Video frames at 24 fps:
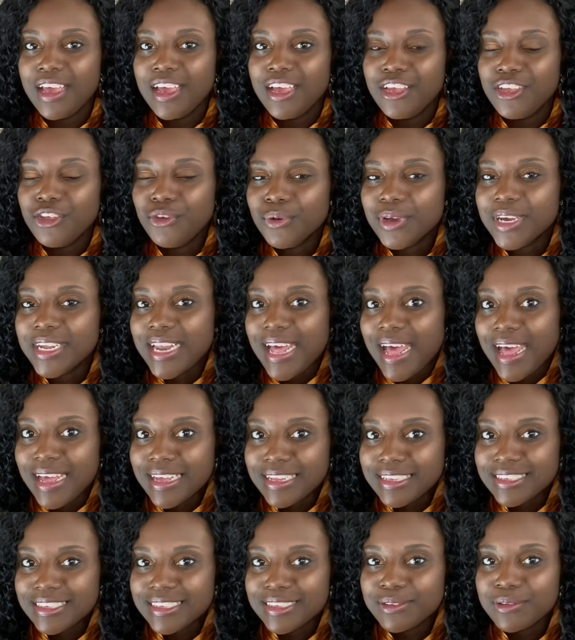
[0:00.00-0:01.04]
You can
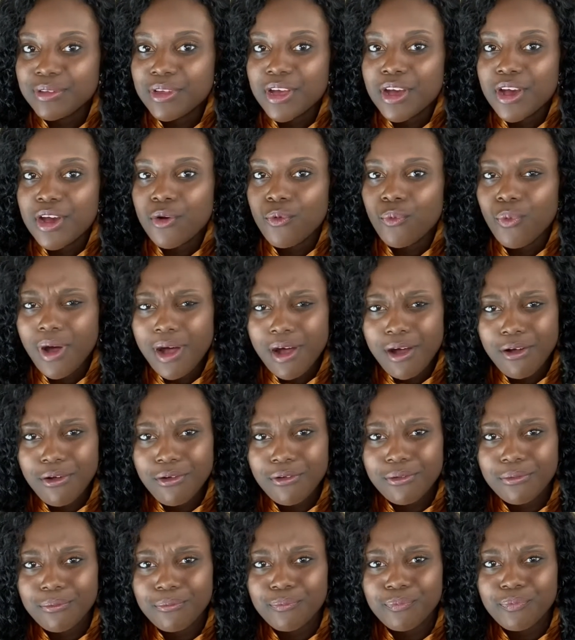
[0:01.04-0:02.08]
ask, well,
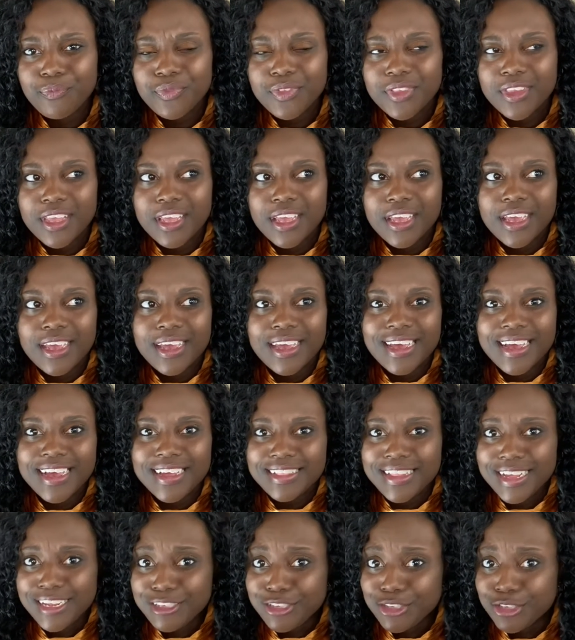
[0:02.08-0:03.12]

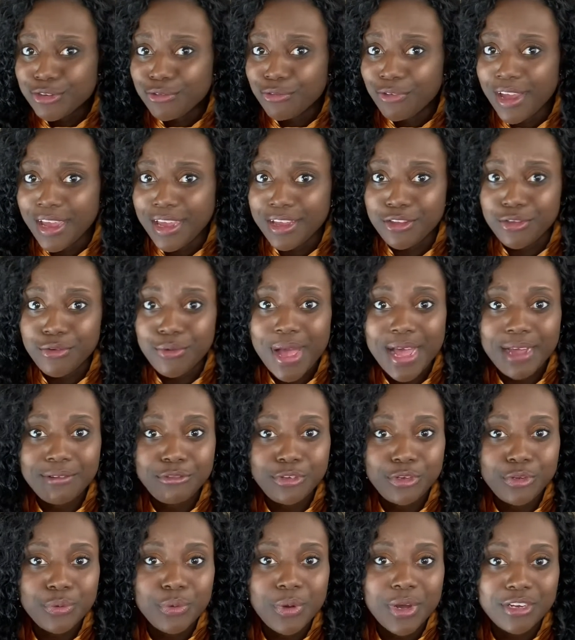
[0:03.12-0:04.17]
that's great. You have
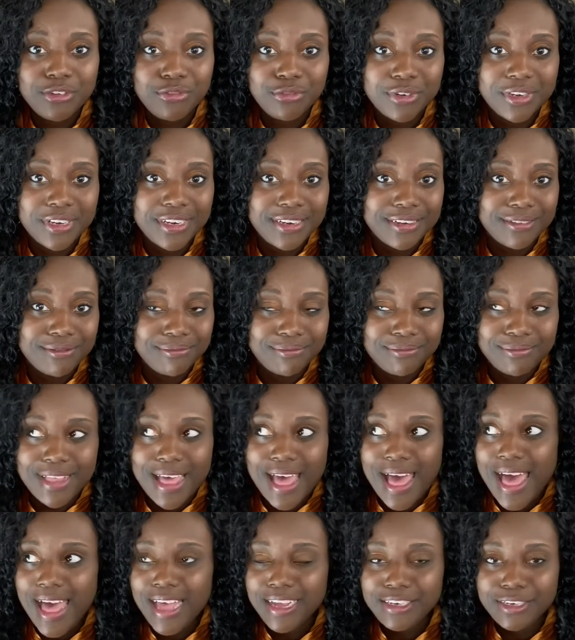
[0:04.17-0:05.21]
200
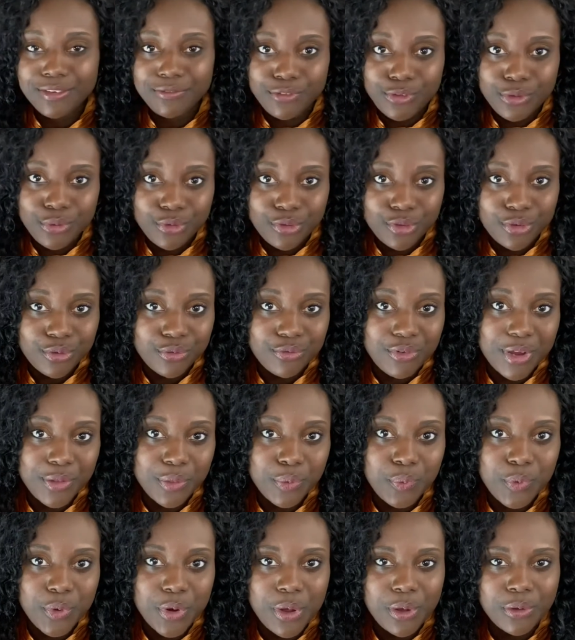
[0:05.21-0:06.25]
active users around the
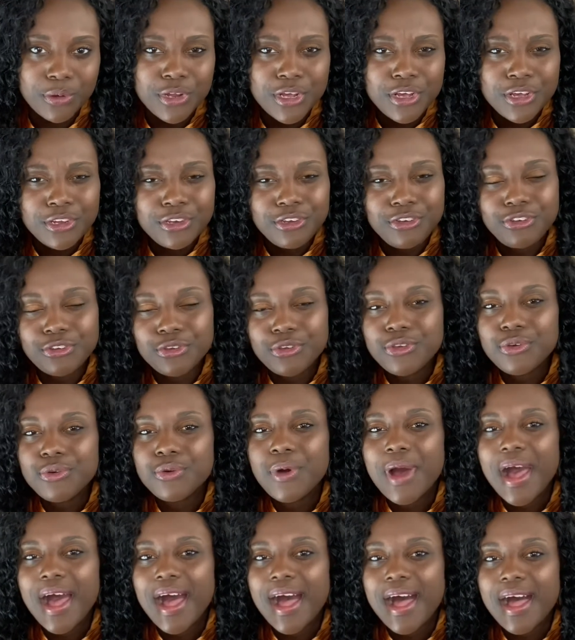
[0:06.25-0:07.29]
world. Do you
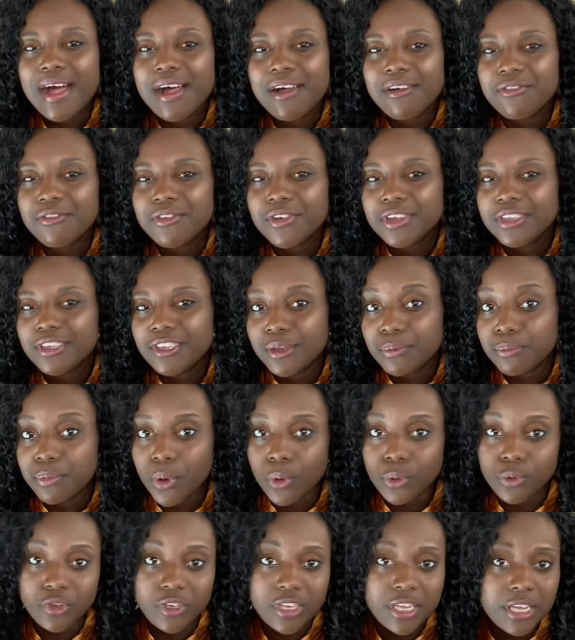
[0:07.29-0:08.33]
have
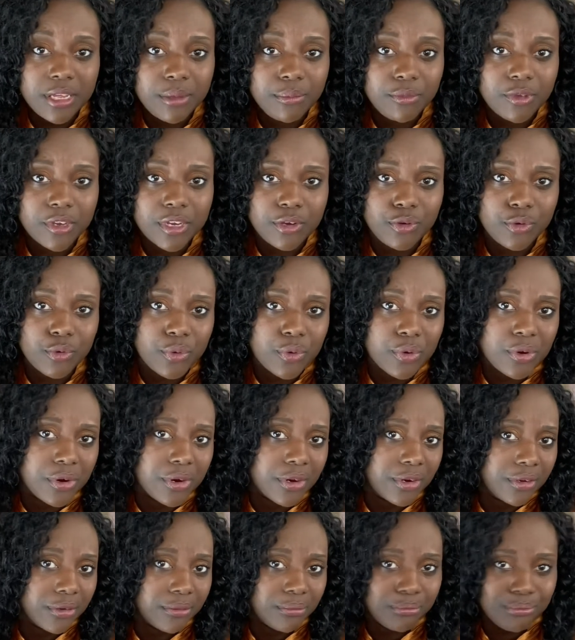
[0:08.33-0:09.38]
symposiums and
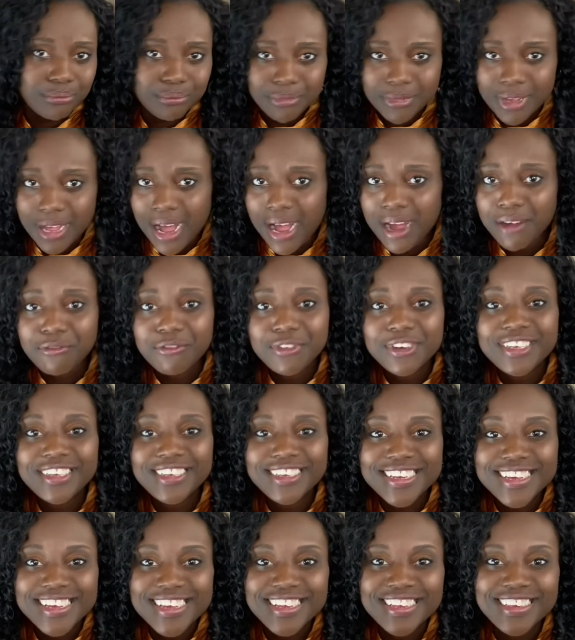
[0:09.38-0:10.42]
or
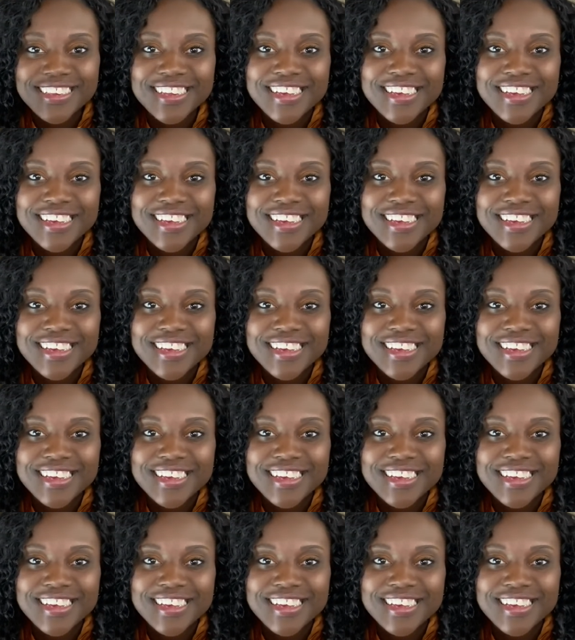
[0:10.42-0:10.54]
conferences